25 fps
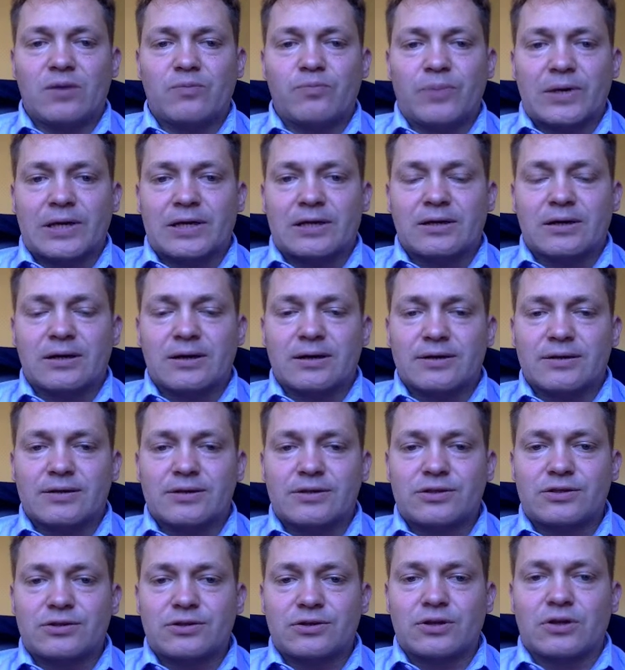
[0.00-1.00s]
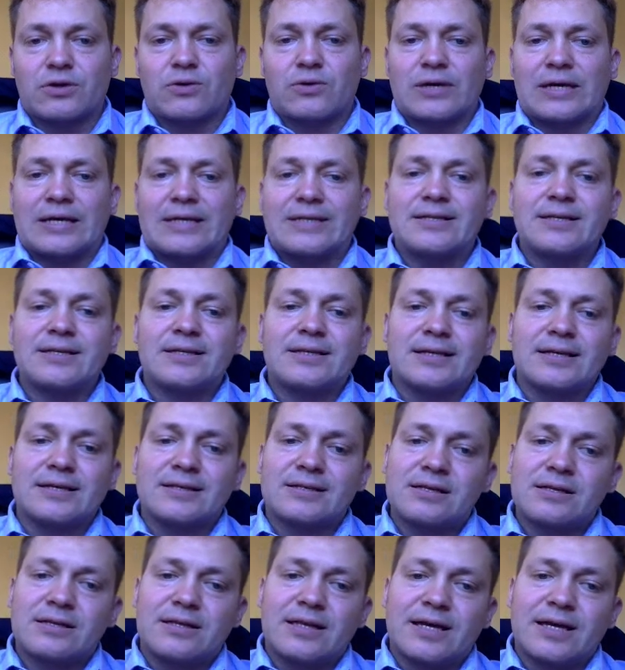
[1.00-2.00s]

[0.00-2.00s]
Because is it